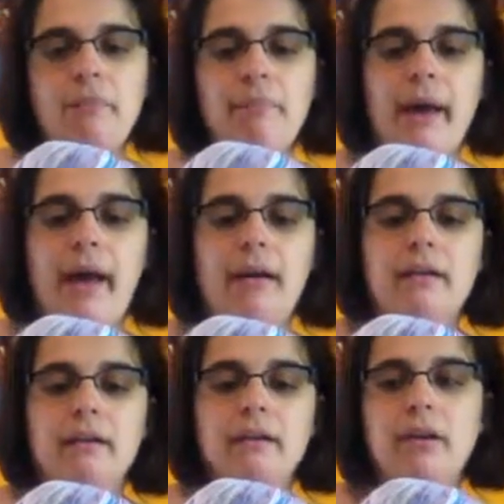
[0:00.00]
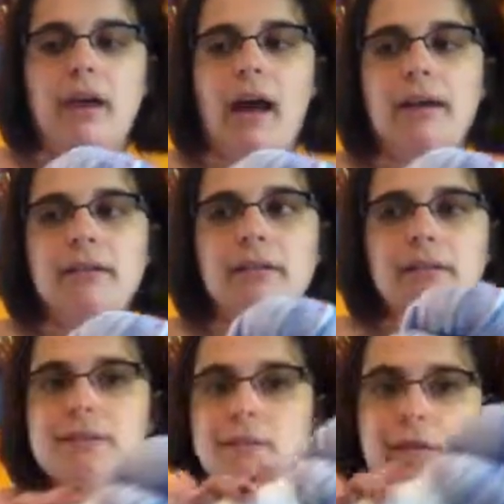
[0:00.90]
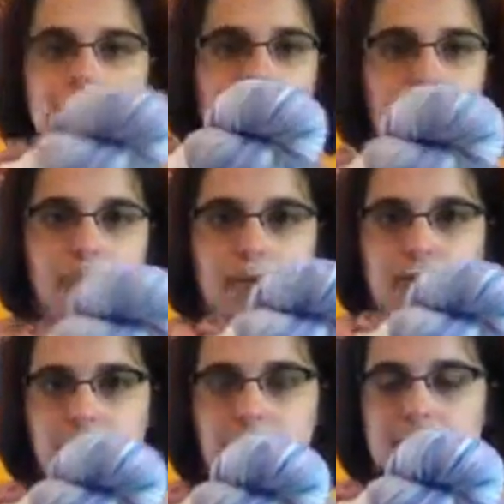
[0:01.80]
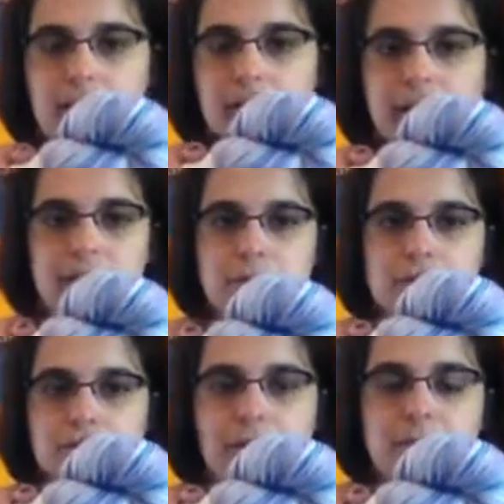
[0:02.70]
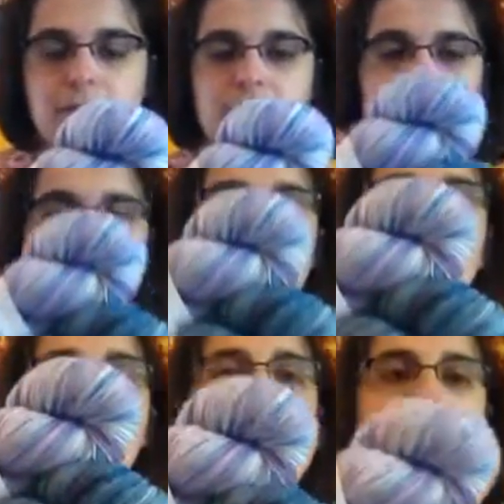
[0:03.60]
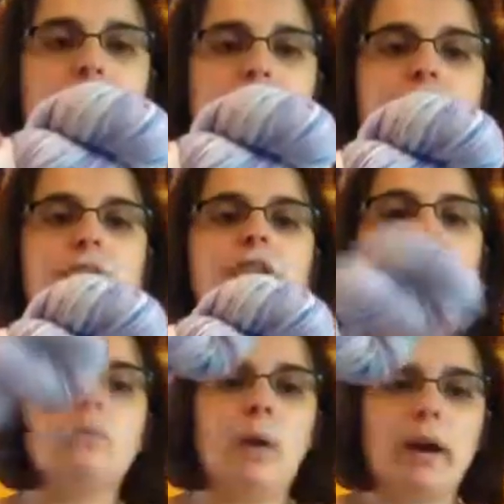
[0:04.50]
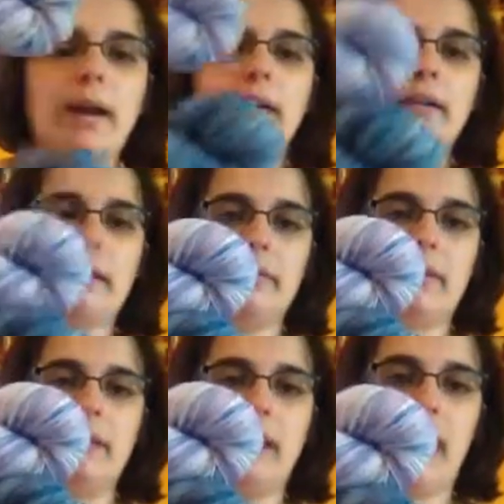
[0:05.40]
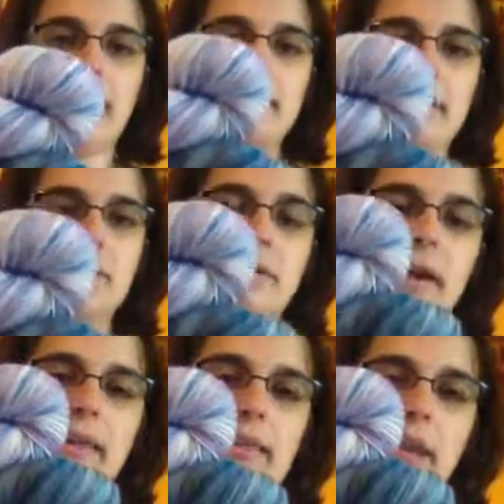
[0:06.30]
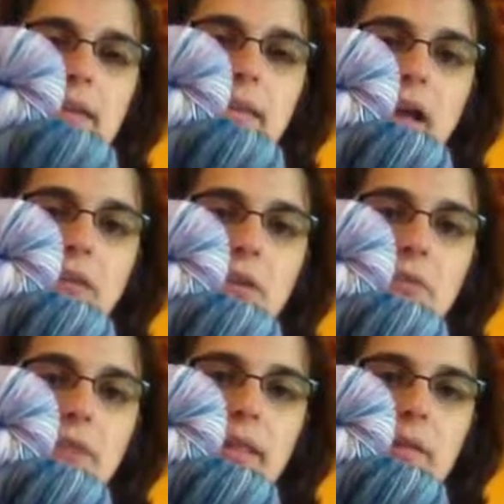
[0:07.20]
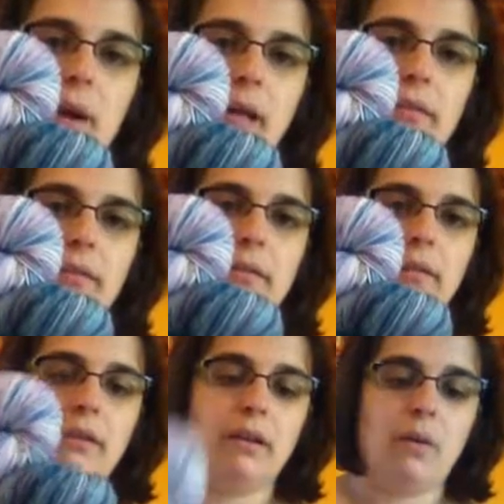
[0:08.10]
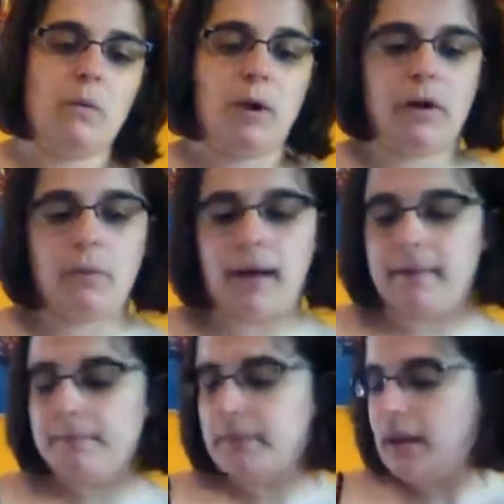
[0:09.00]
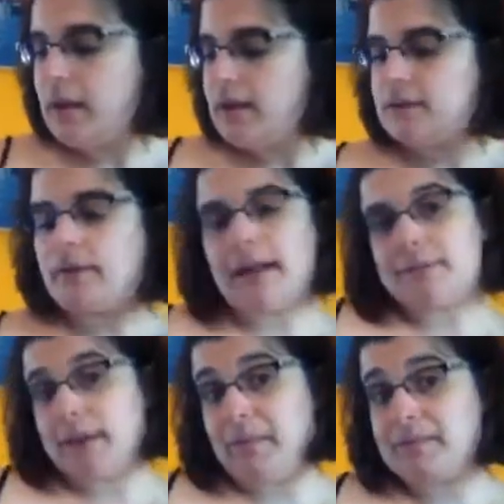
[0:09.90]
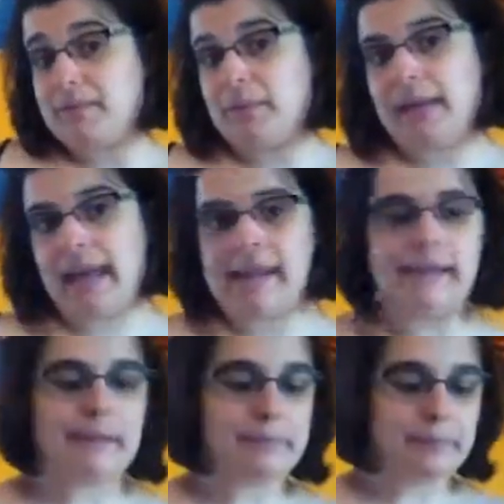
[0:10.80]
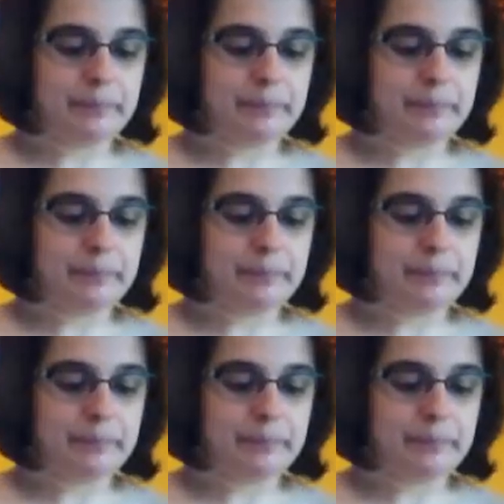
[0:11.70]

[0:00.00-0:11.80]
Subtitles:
but you're not switching in between, like doing stripes or anything. It's literally one color and then the next. So I think that'll look really well, work well. So that's what I'm doing with Katie.